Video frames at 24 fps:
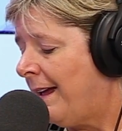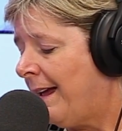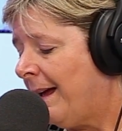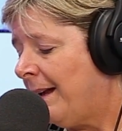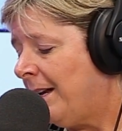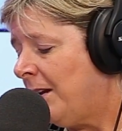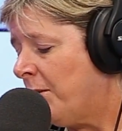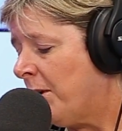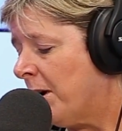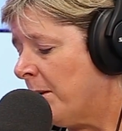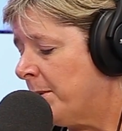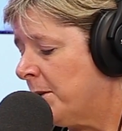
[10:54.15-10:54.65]

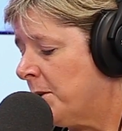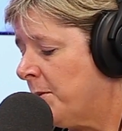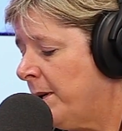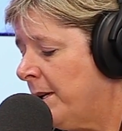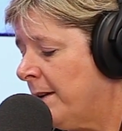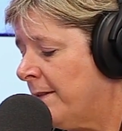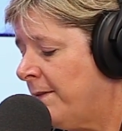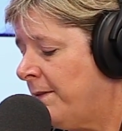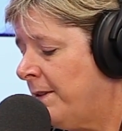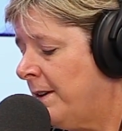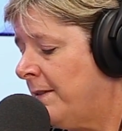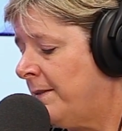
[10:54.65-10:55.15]
anywhere
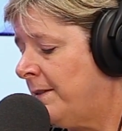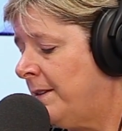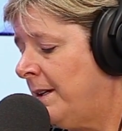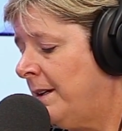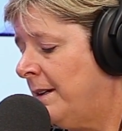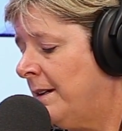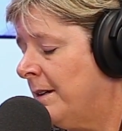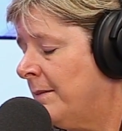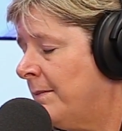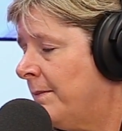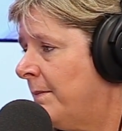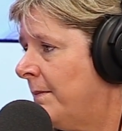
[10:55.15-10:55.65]
between a
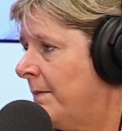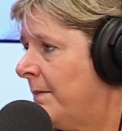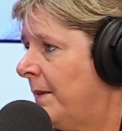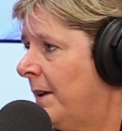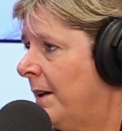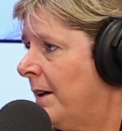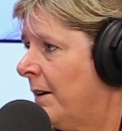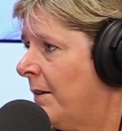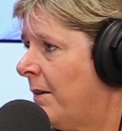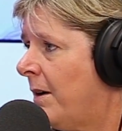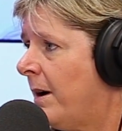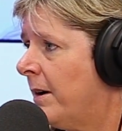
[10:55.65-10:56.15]
50 to
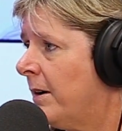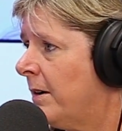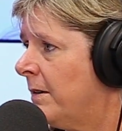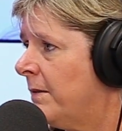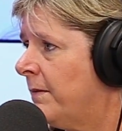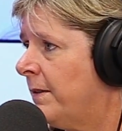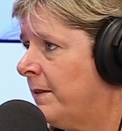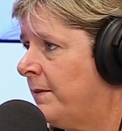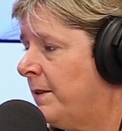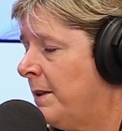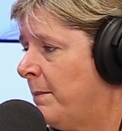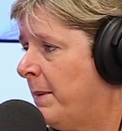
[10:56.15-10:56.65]
you know
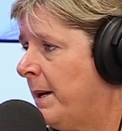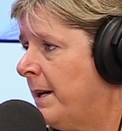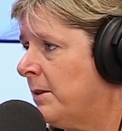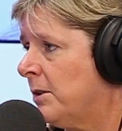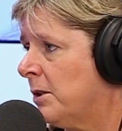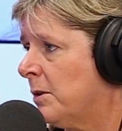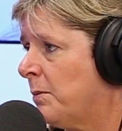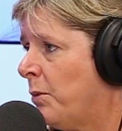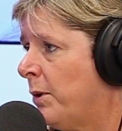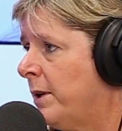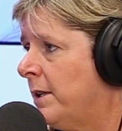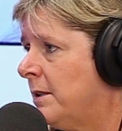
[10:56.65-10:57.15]
150
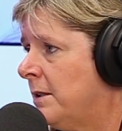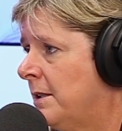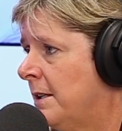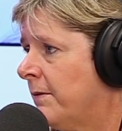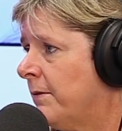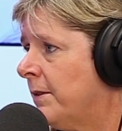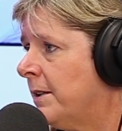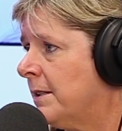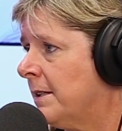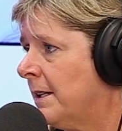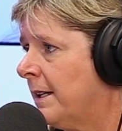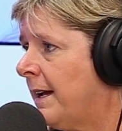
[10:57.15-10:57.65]
basis points
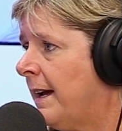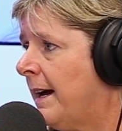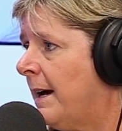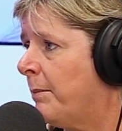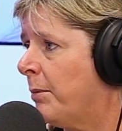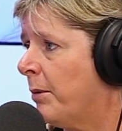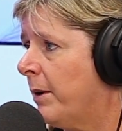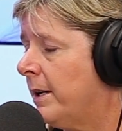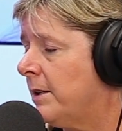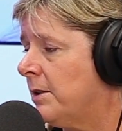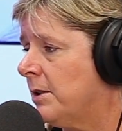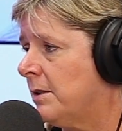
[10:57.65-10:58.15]
difference in
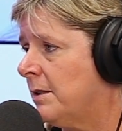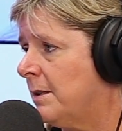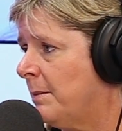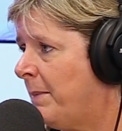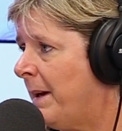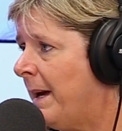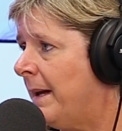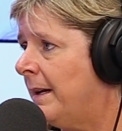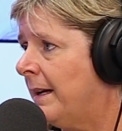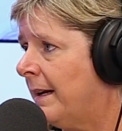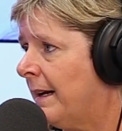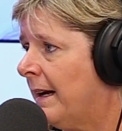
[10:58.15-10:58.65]
cap rates, just
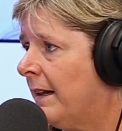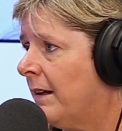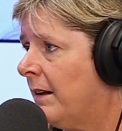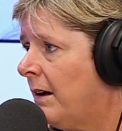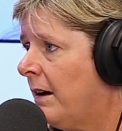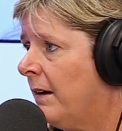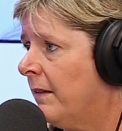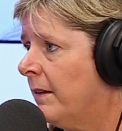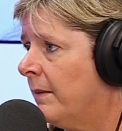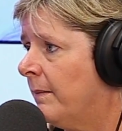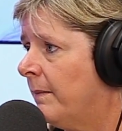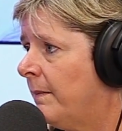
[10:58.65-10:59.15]
depending on
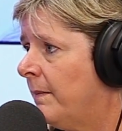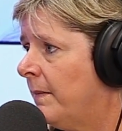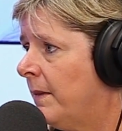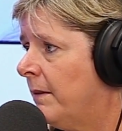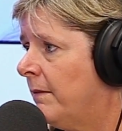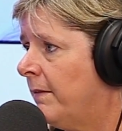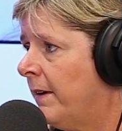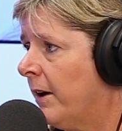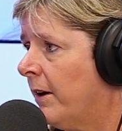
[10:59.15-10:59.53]
all the, the